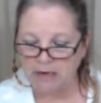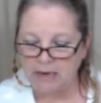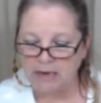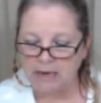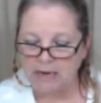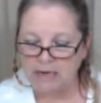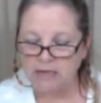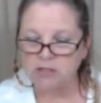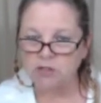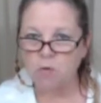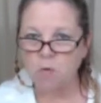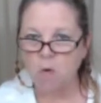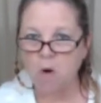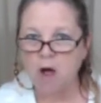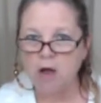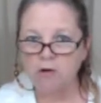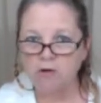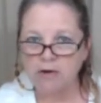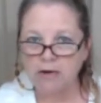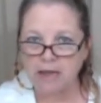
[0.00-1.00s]
He
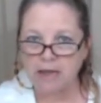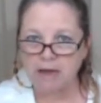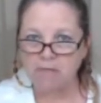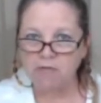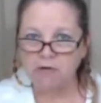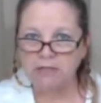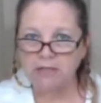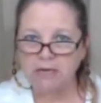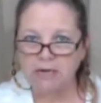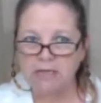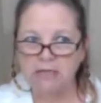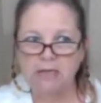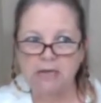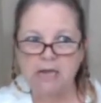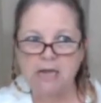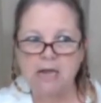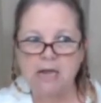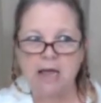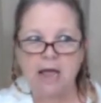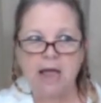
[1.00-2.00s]
squandered everything that
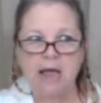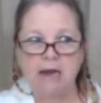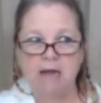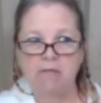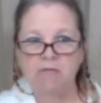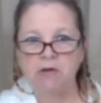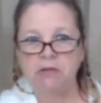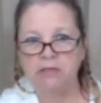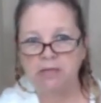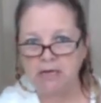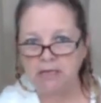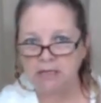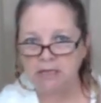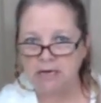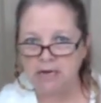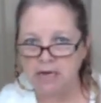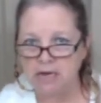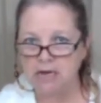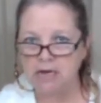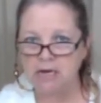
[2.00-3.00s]
he had, everything that
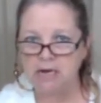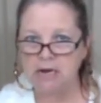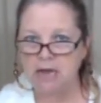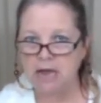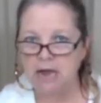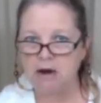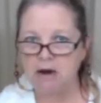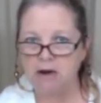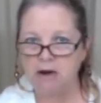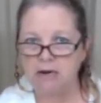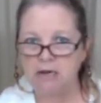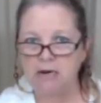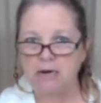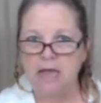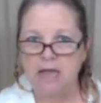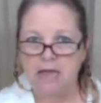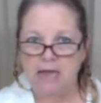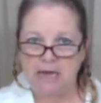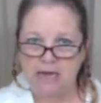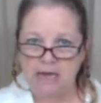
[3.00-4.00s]
he inherited.
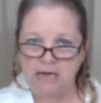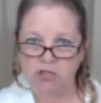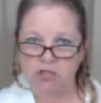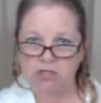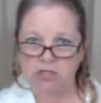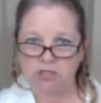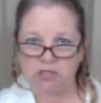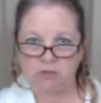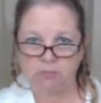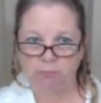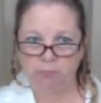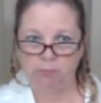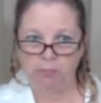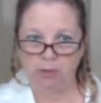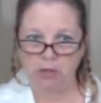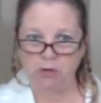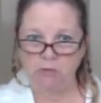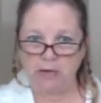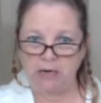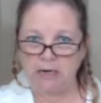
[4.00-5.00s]
He just
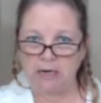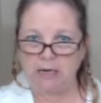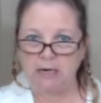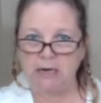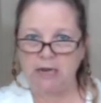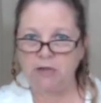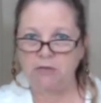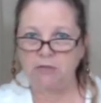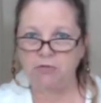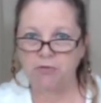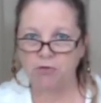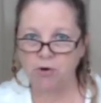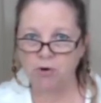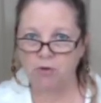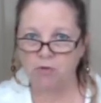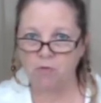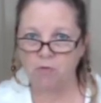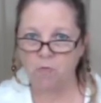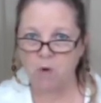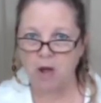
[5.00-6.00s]
blew it and he threw
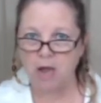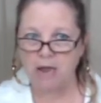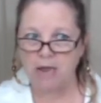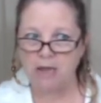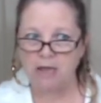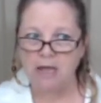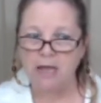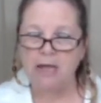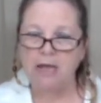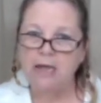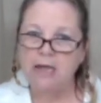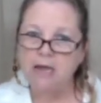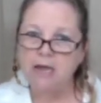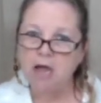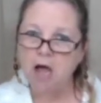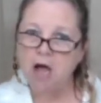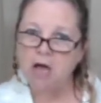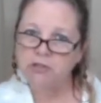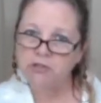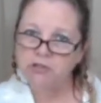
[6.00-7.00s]
it away. He
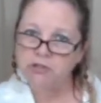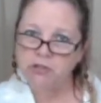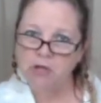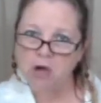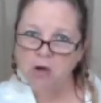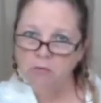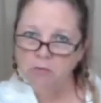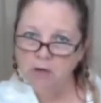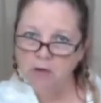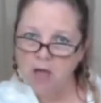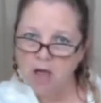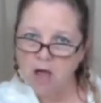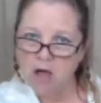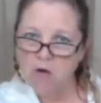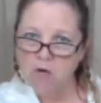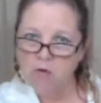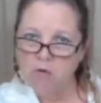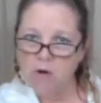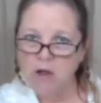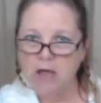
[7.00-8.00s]
got so
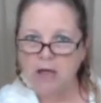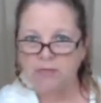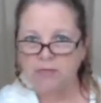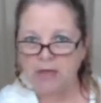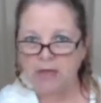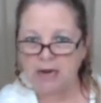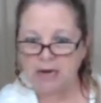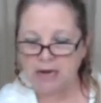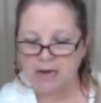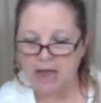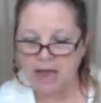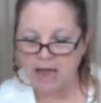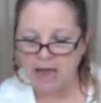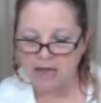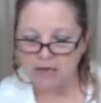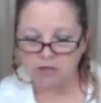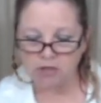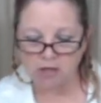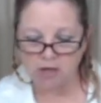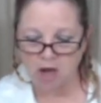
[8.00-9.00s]
low that he
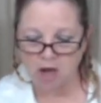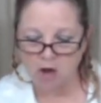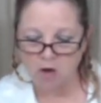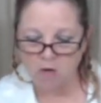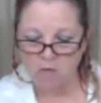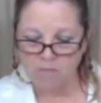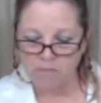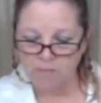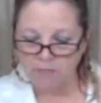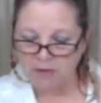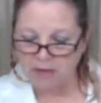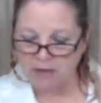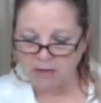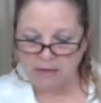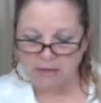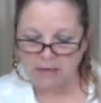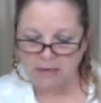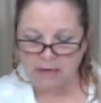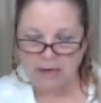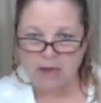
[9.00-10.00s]
had to go.
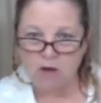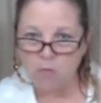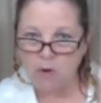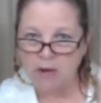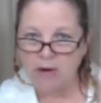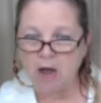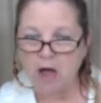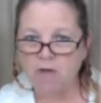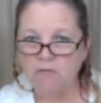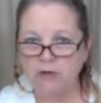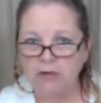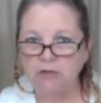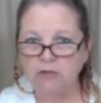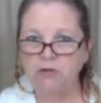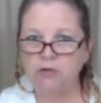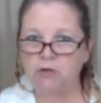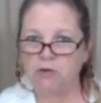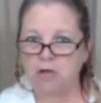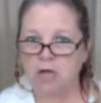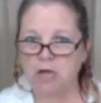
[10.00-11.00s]
He went off
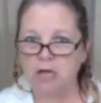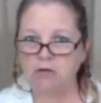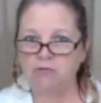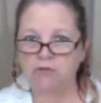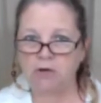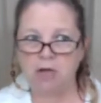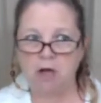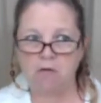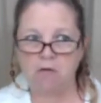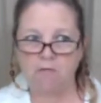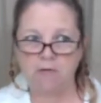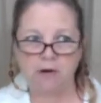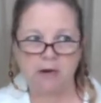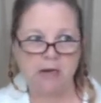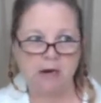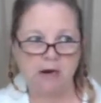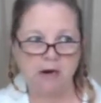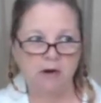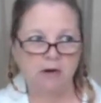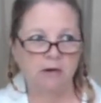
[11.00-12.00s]
into a country over
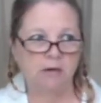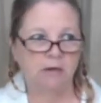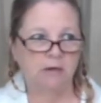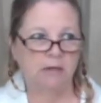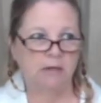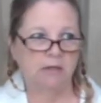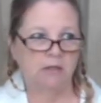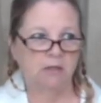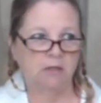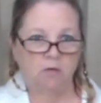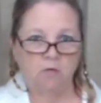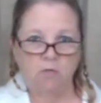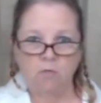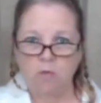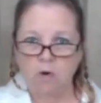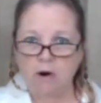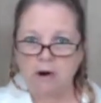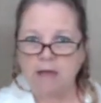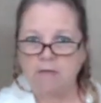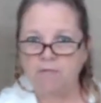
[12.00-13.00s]
here,
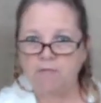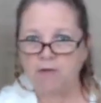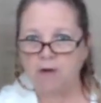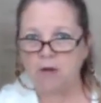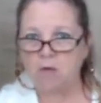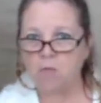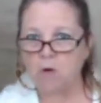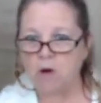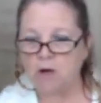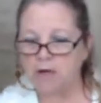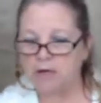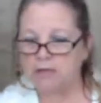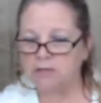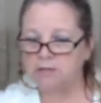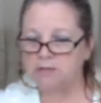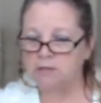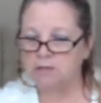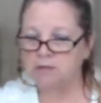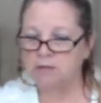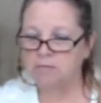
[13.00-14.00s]
wherever it was.